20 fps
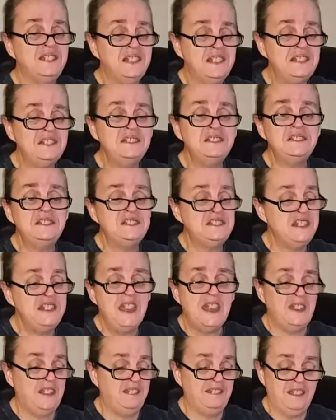I didn't
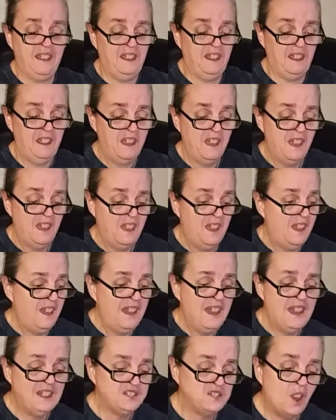see anything
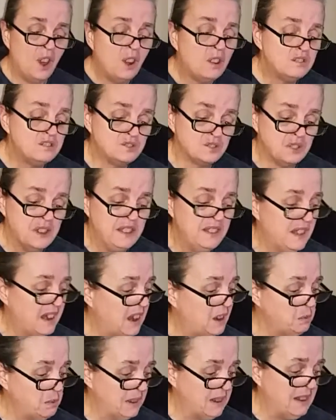at Dollar Tree
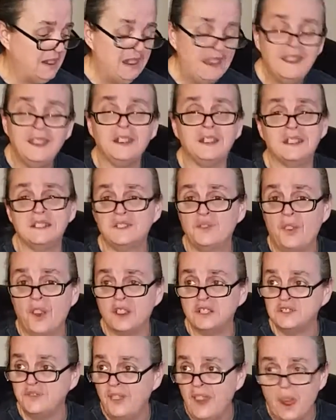that I really liked as
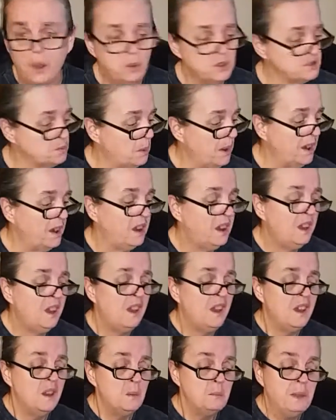far as flowers went.
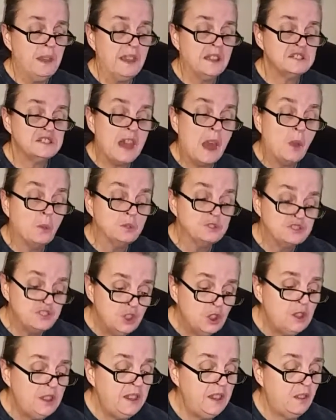Because I
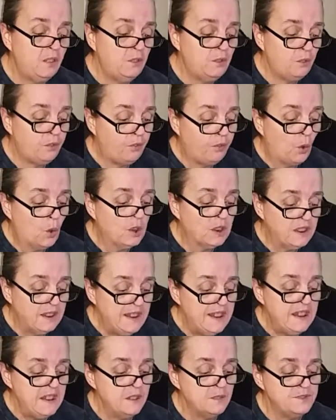was looking for
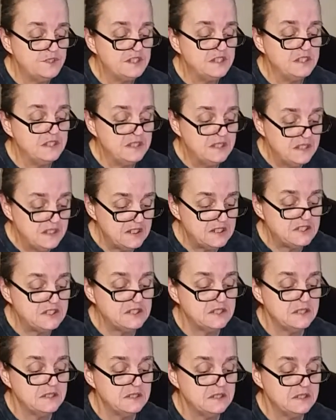leaves this
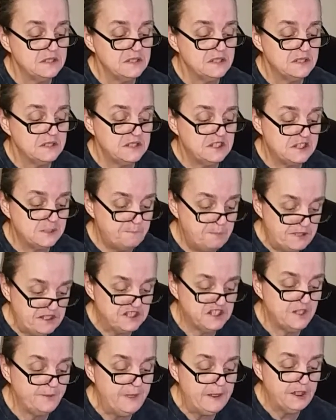
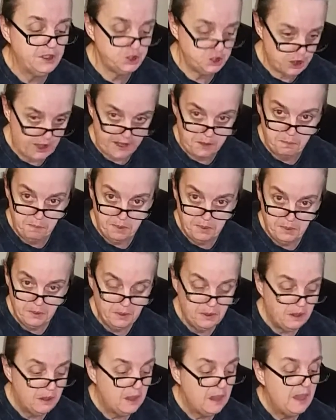specific shape
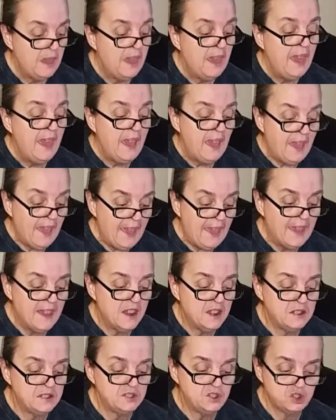
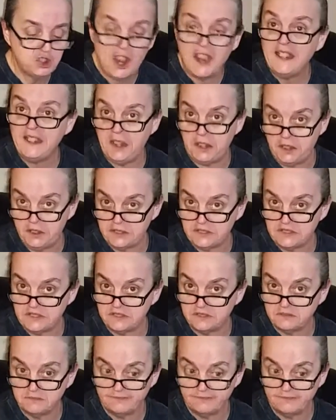and shininess,